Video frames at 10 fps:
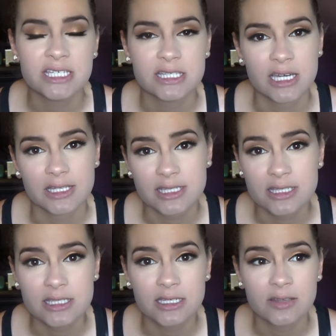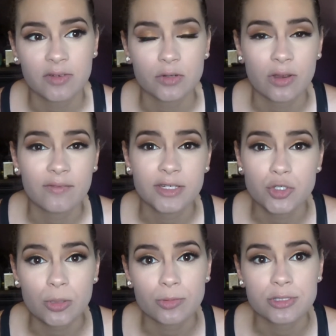It's not sensitive. I don't have any
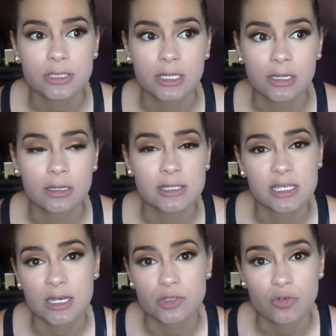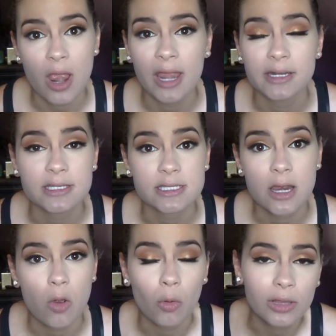trouble skin. It's not dry and it's
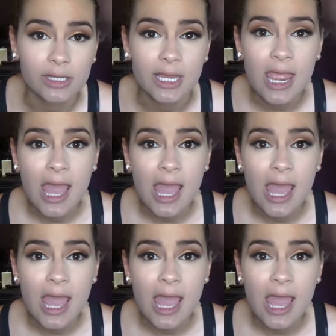not oily.